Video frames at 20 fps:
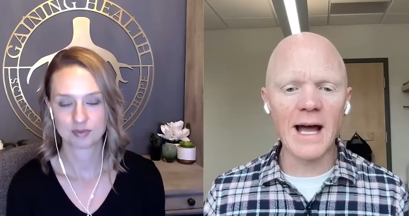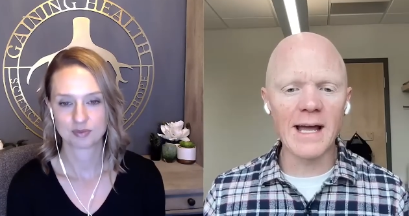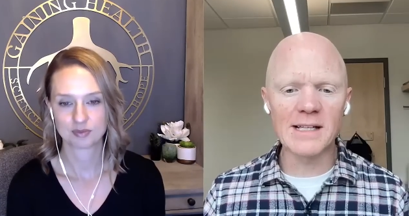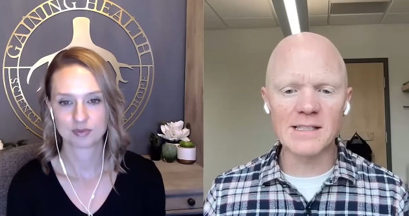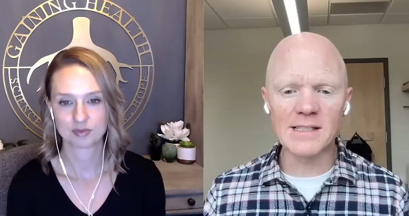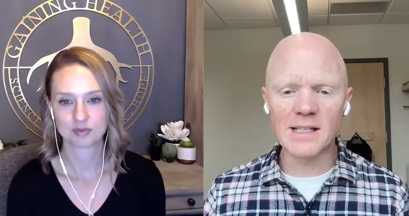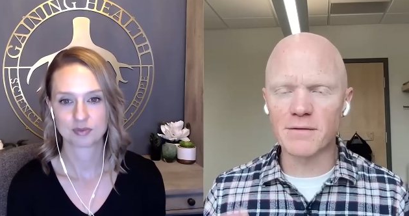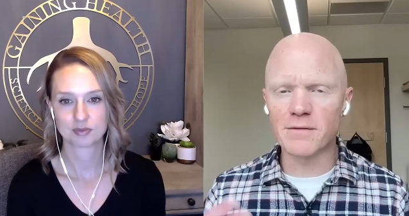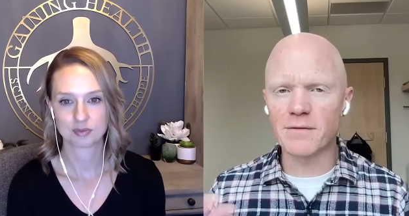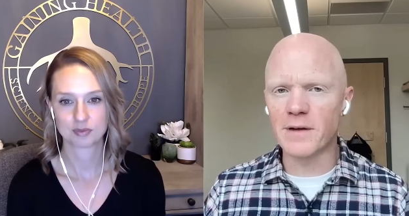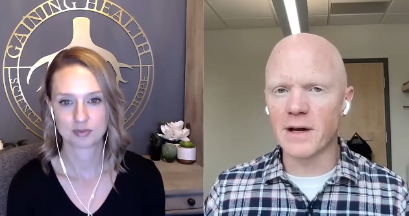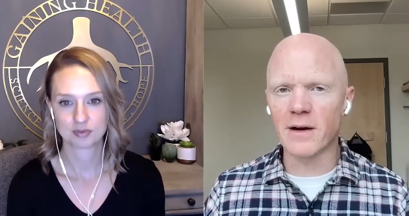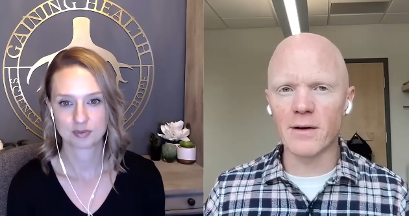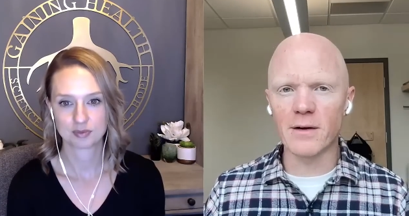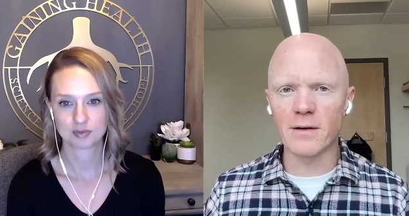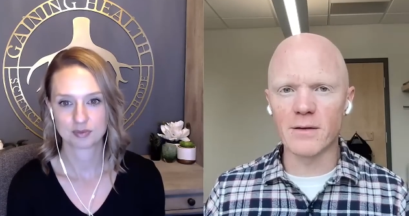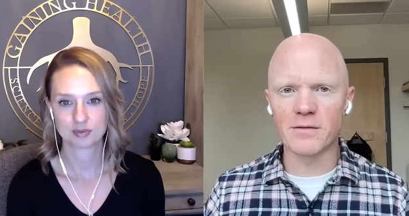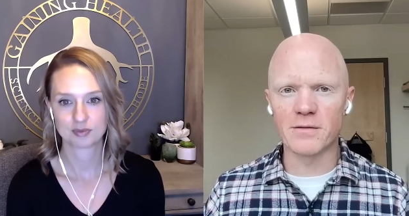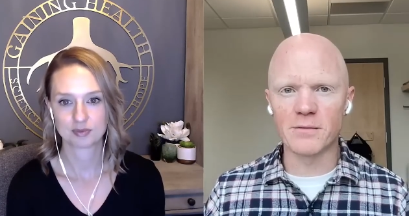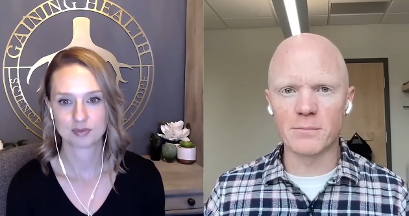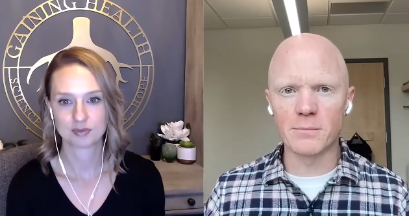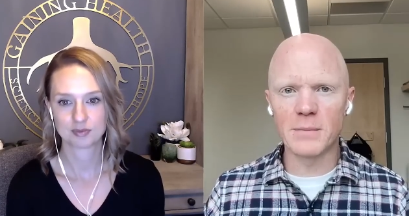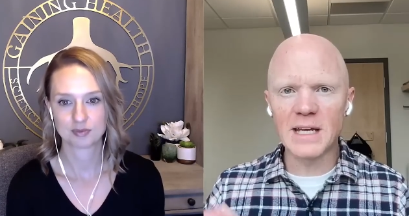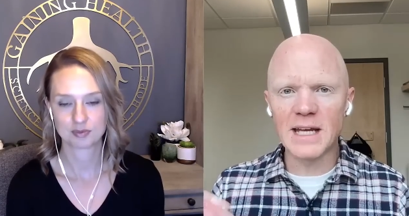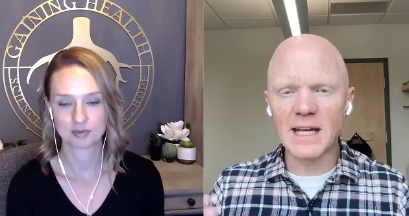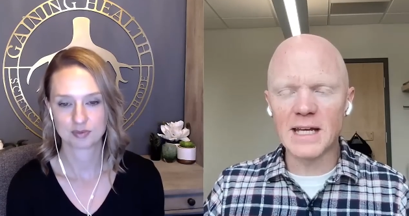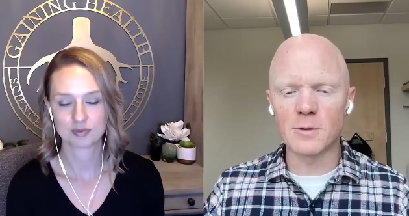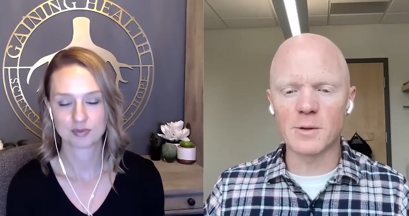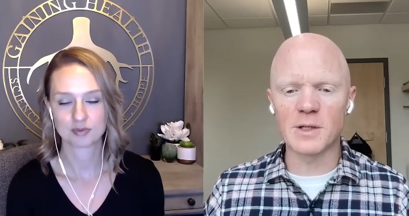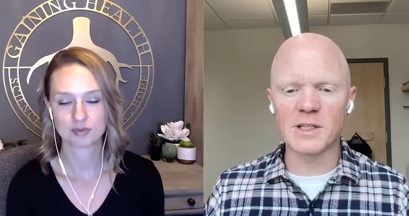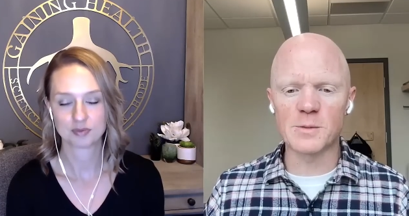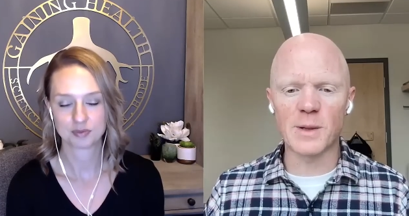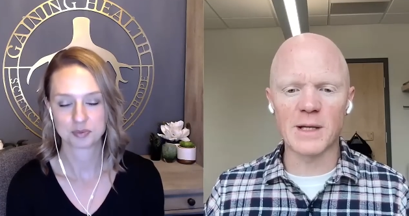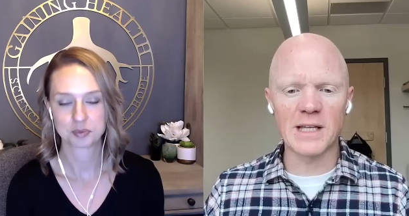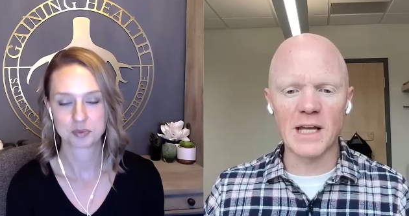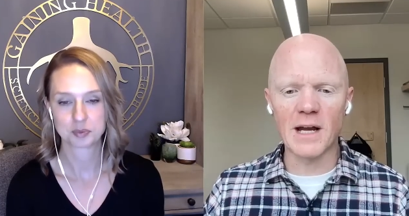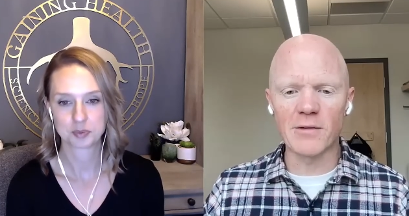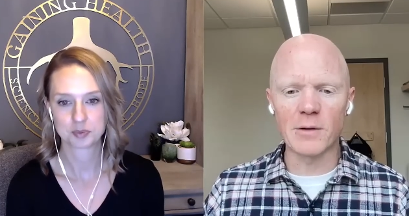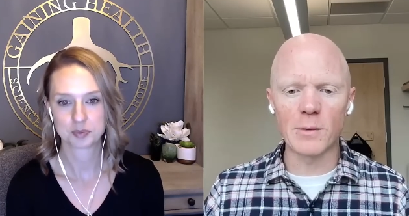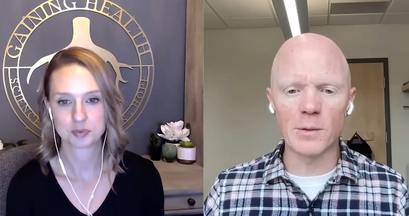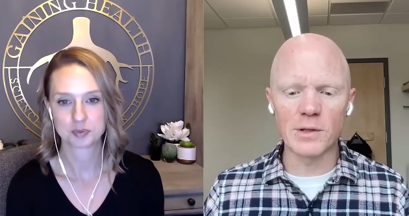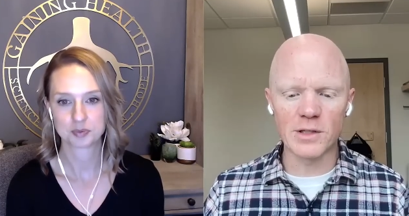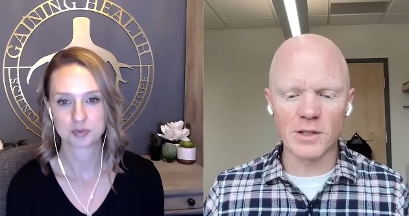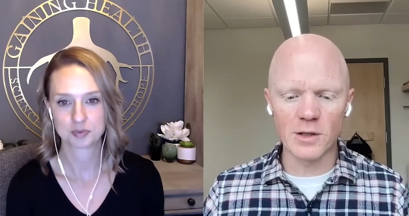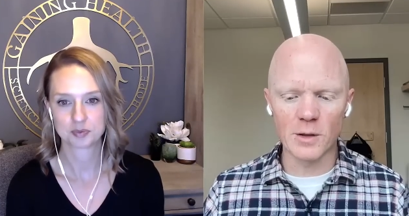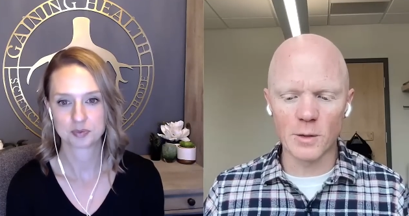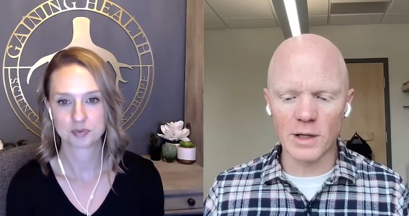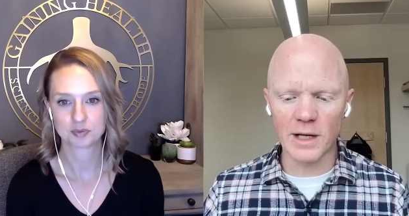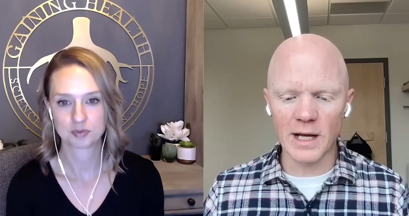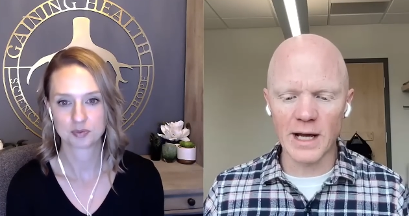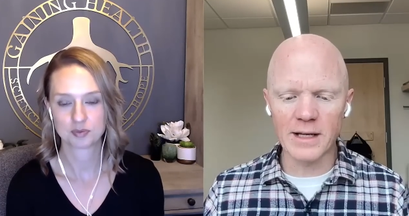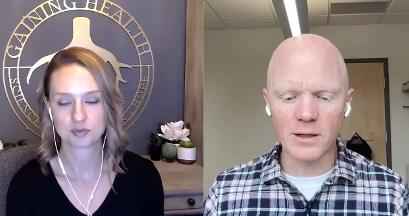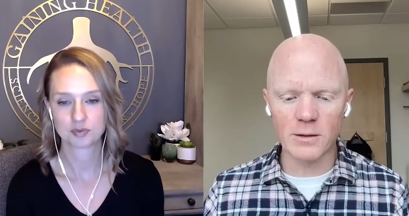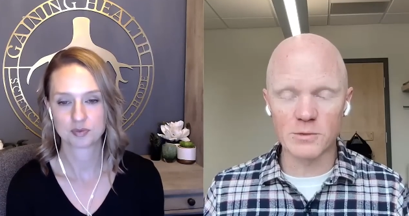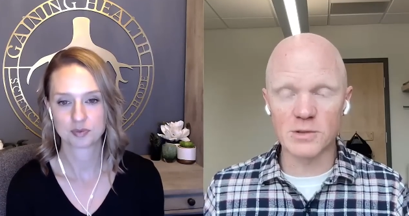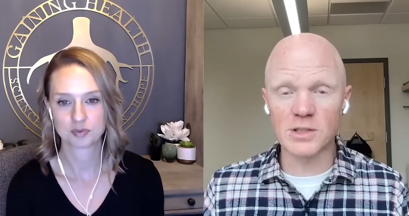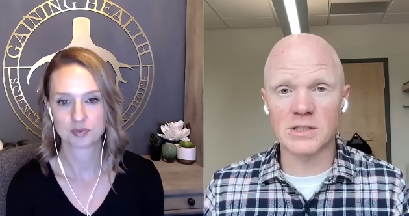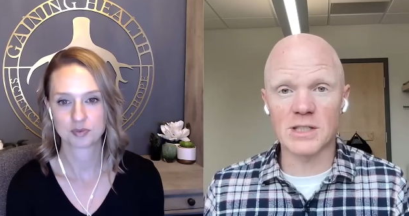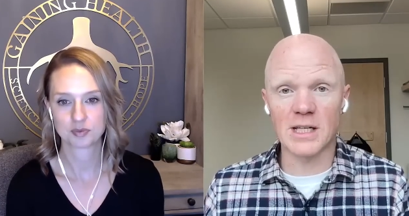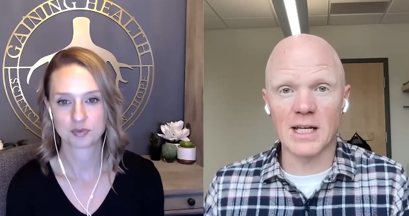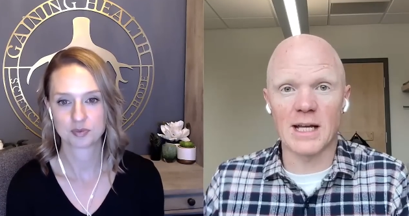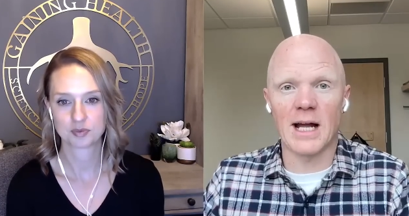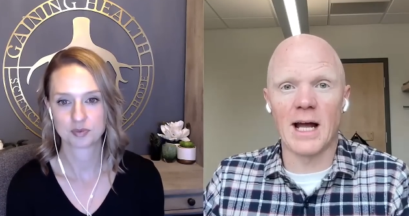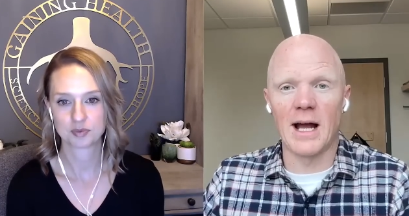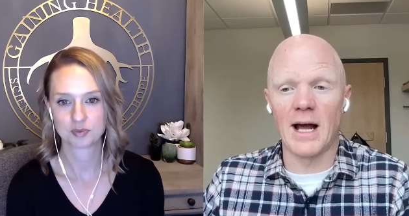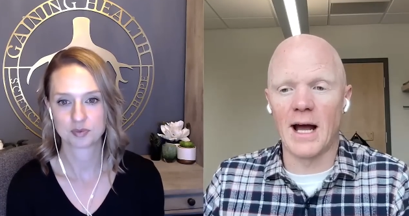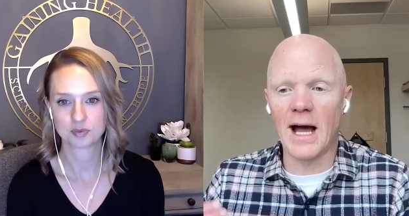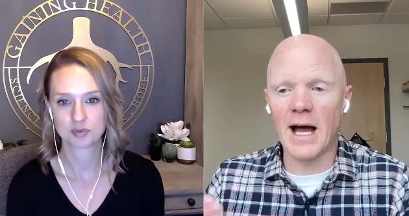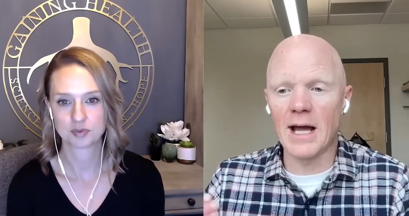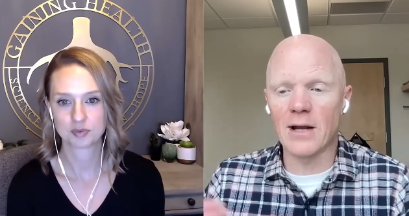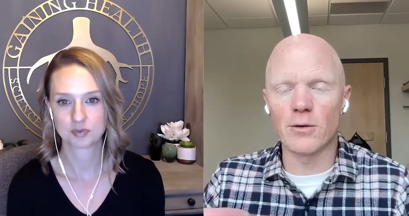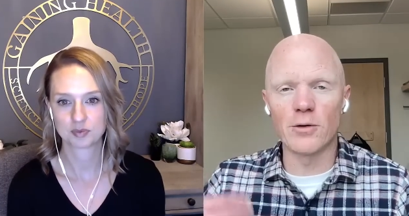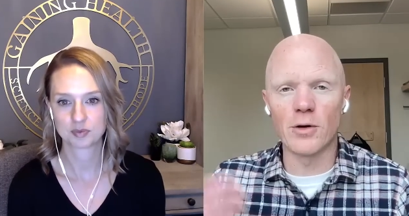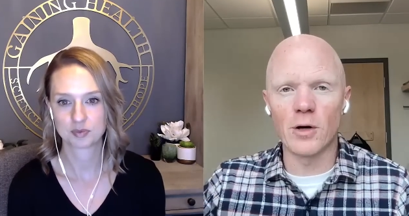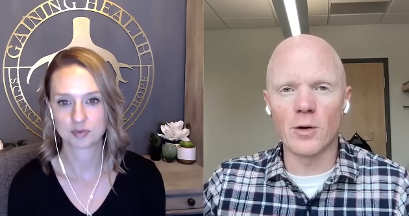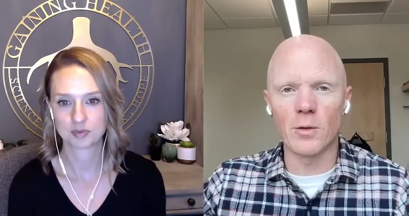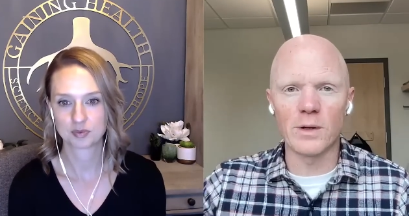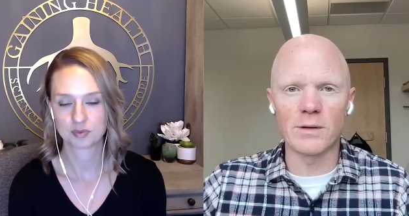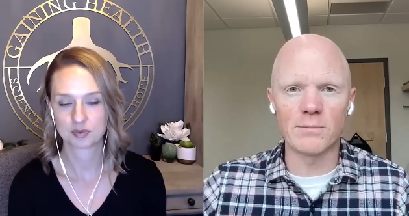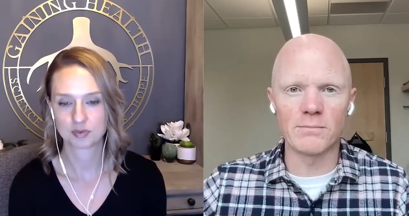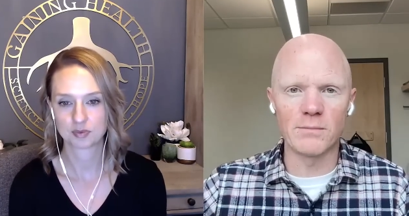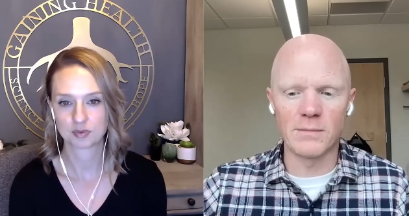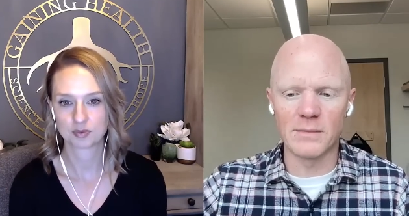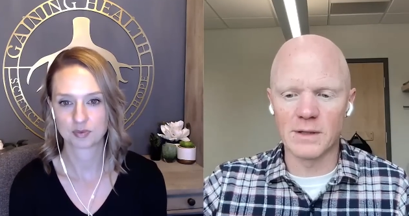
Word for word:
Speaker 1: it's not fair of me to expect everyone to know what i know just like i don't know what